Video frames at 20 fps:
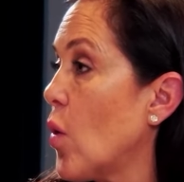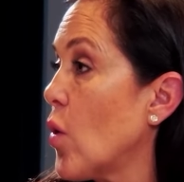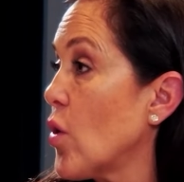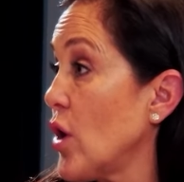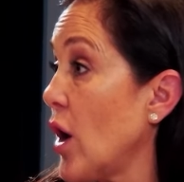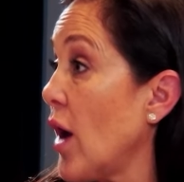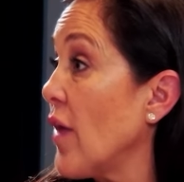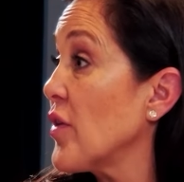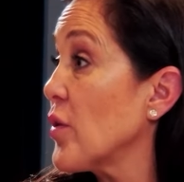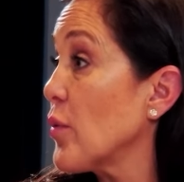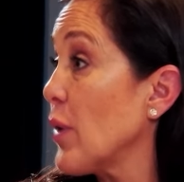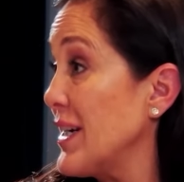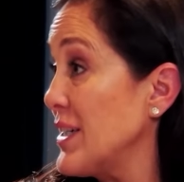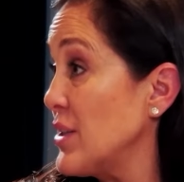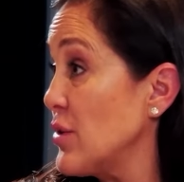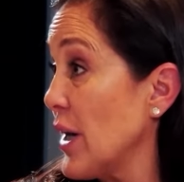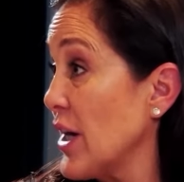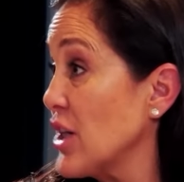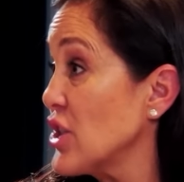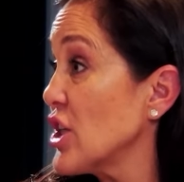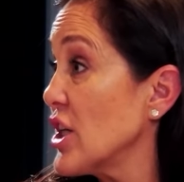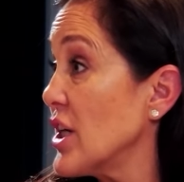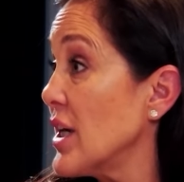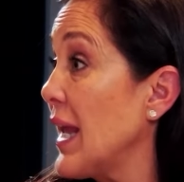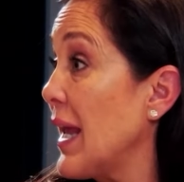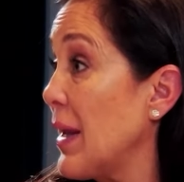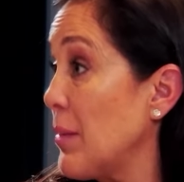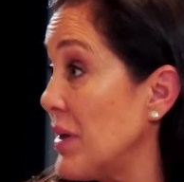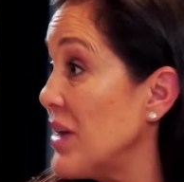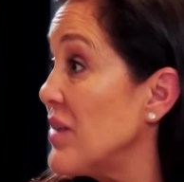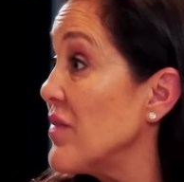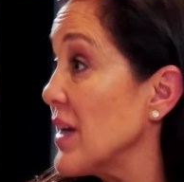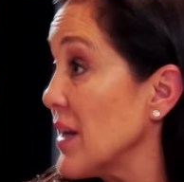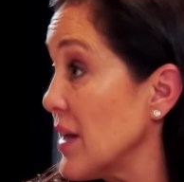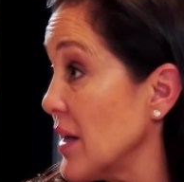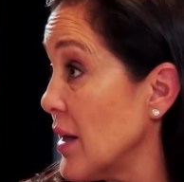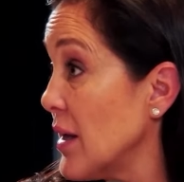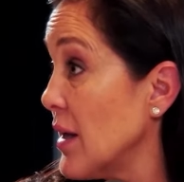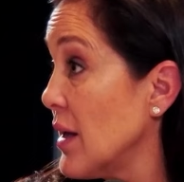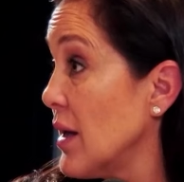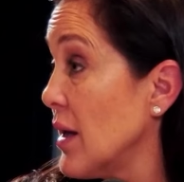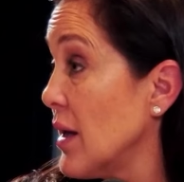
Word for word: or not the right direction and pivot.